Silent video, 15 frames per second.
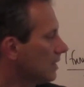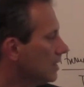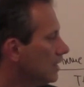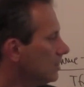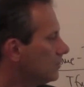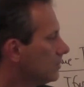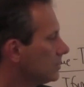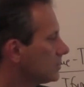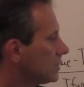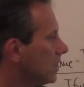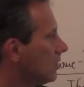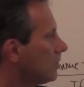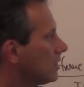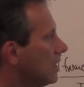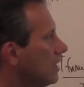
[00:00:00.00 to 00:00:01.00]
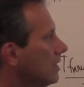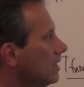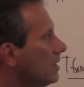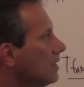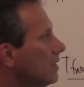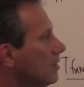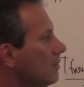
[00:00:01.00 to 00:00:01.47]
it will say,
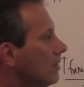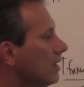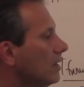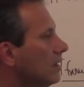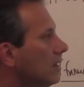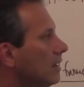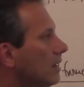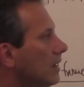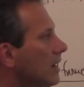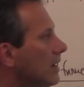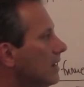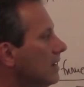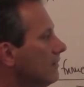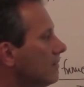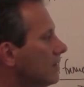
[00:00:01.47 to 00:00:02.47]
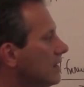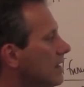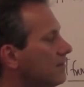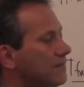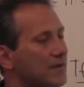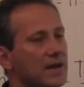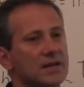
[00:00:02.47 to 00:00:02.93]
okay, well, I have a
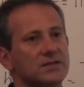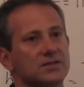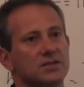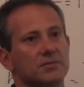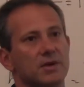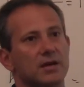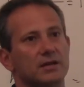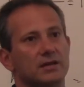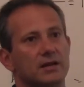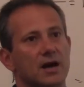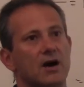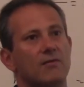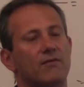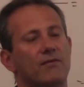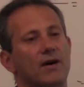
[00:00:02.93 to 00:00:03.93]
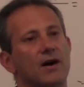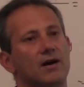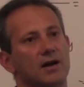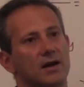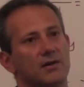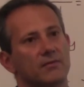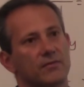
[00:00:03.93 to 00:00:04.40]
rough estimate how
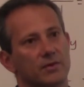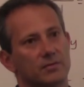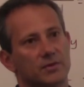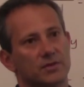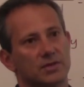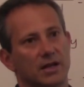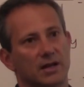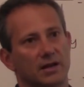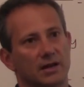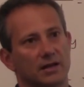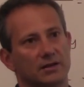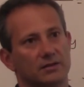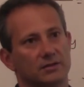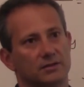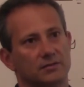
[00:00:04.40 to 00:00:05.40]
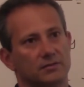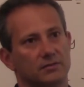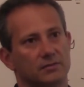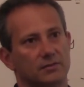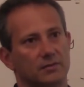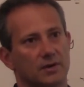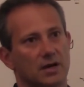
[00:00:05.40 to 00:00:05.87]
far I am from the satellite,
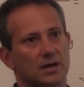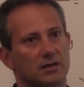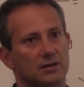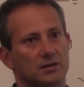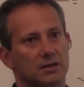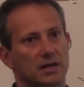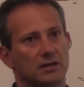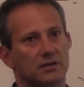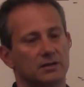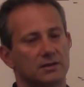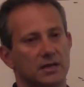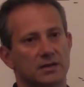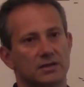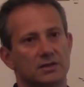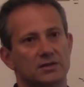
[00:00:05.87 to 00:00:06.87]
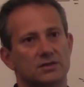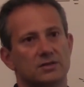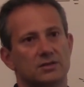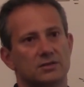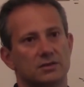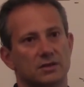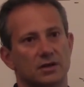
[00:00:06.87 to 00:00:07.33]
right? That
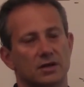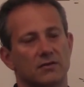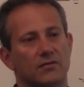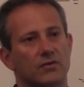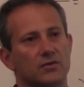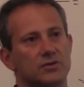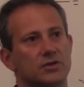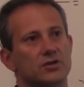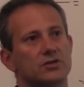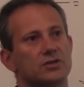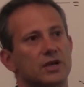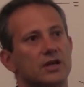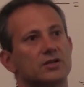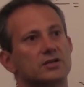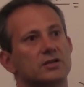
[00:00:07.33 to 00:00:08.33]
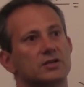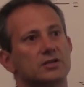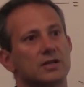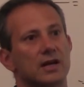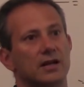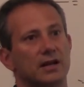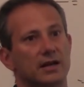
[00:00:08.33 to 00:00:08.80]
is for geostationary
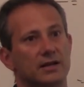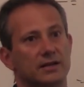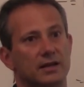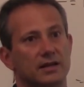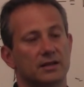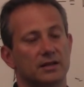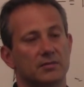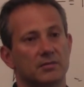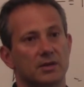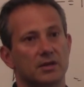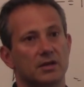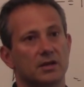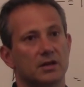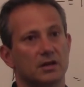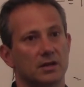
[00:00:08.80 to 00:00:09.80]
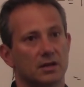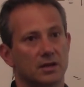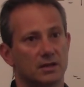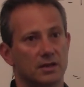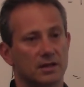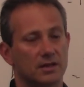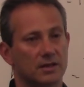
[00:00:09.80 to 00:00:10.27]
satellite can be
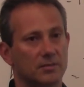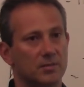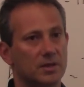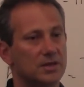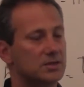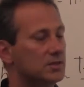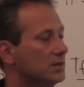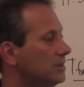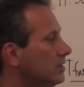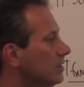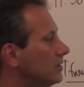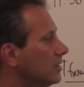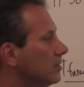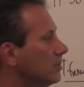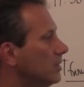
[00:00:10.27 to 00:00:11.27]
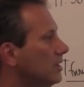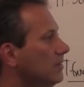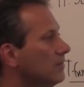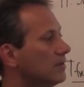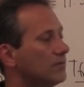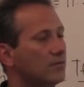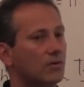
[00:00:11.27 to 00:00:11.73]
easily determined.
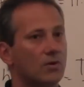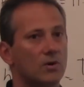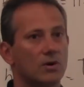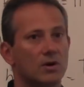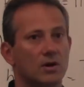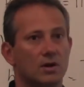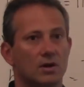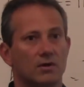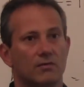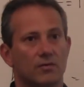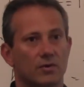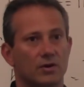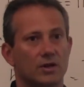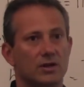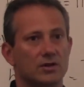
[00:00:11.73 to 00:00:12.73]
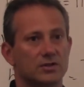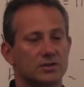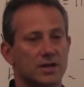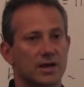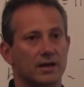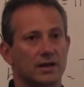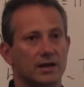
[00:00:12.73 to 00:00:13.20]
Even for LEO
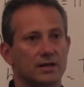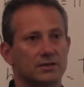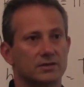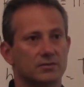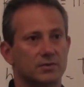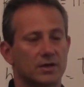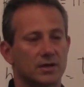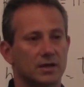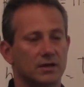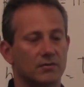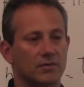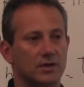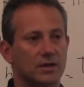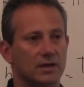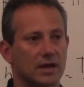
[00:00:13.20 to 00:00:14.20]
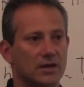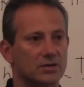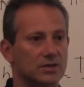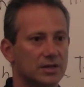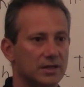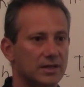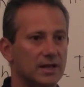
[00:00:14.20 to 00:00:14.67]
satellites, we can
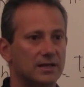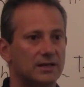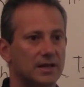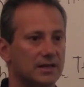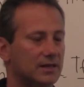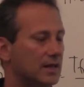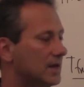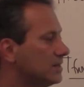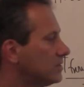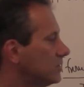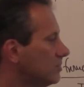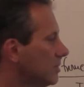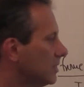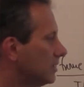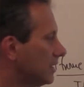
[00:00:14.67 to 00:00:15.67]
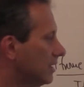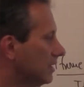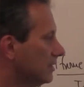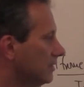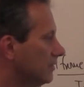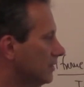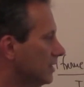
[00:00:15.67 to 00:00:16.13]
actually get that estimate
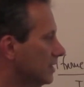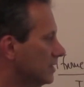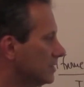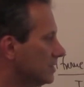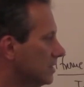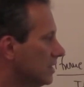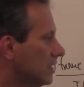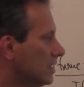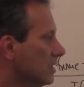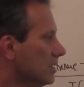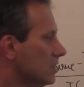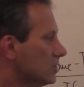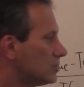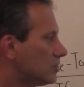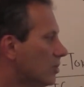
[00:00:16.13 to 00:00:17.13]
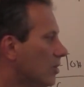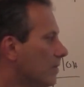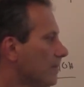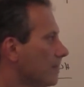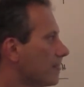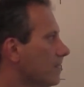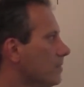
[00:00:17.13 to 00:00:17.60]
relatively easy.
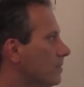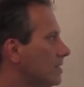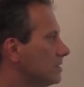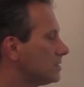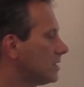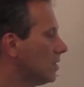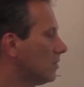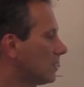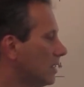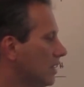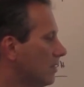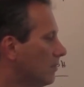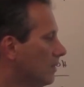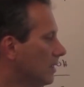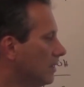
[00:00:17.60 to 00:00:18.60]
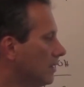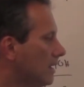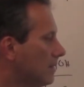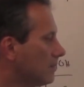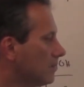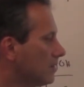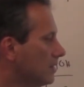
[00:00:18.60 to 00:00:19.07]
So you can say, okay, well,
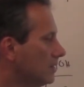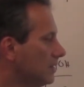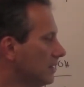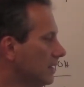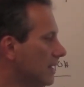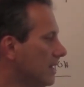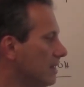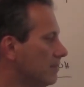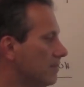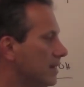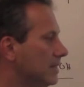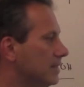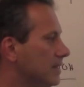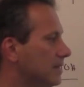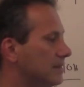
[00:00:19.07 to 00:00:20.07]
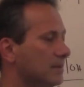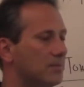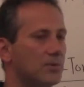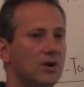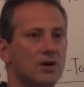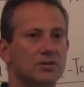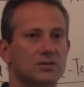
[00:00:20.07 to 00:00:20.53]
I'm going to delay by that
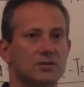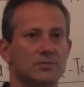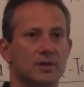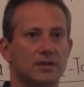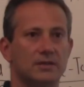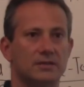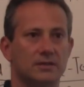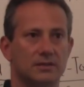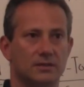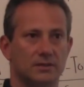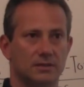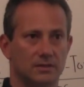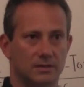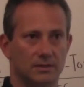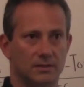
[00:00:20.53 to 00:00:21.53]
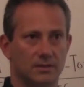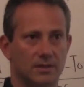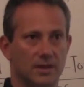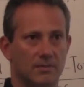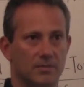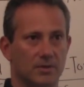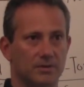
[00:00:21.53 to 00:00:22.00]
approximate
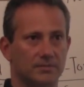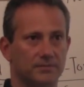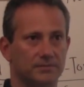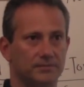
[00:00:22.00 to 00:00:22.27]
number,